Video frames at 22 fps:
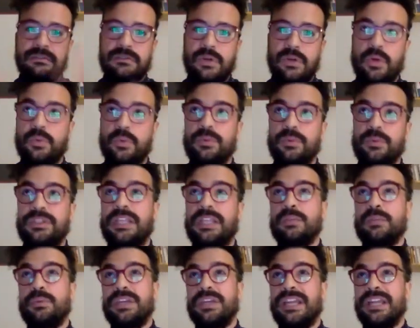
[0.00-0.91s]
or that
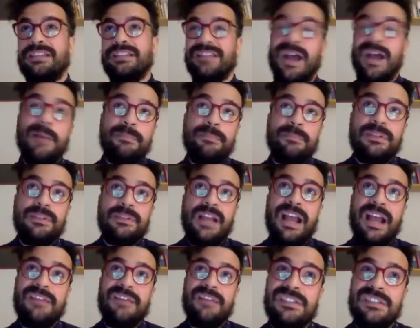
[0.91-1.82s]
we end up
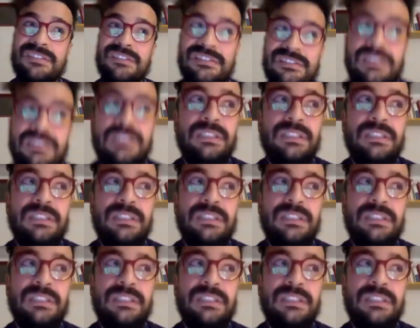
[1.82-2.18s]
having